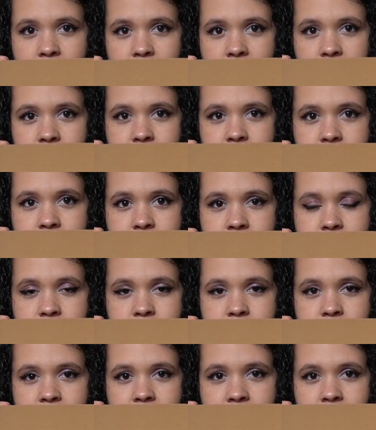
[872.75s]
And it
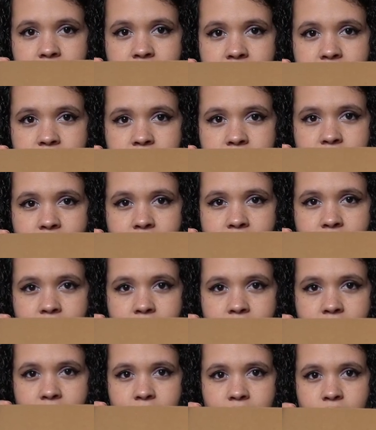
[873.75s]
does have a
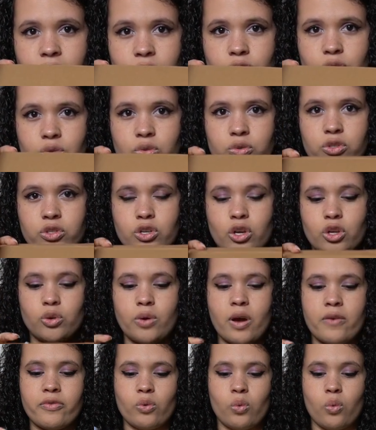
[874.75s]
second handle. So
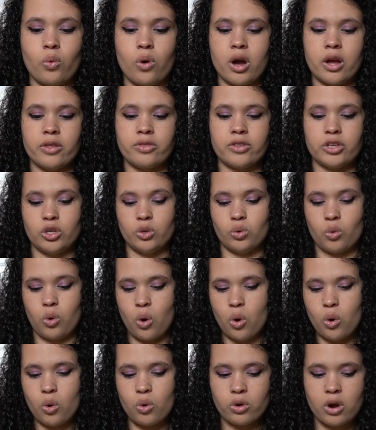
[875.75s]
you have the one that you
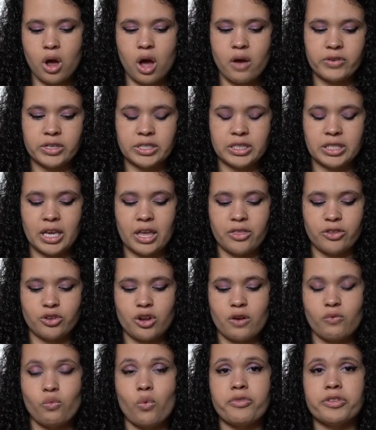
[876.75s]
hold, obviously, and then
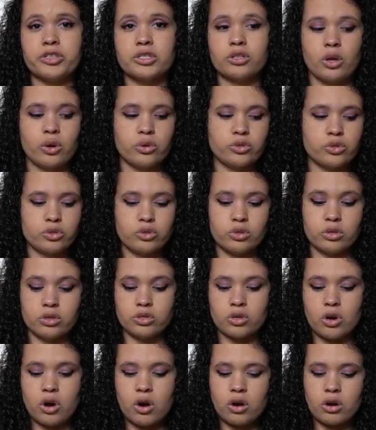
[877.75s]
you have one that's closer to the
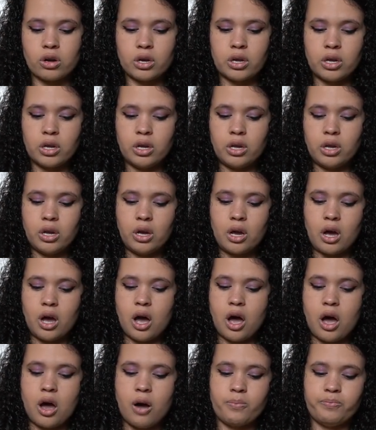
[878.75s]
dog
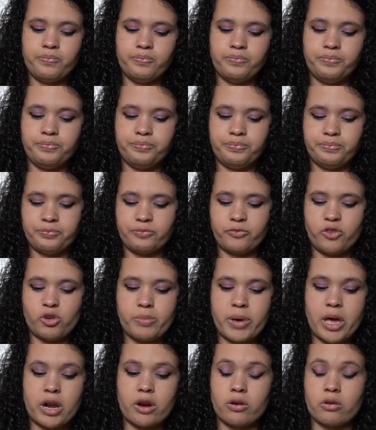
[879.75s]
um, for
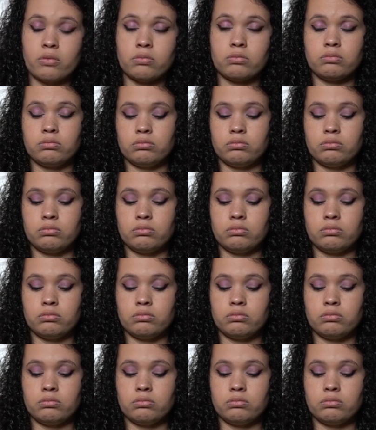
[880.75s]
better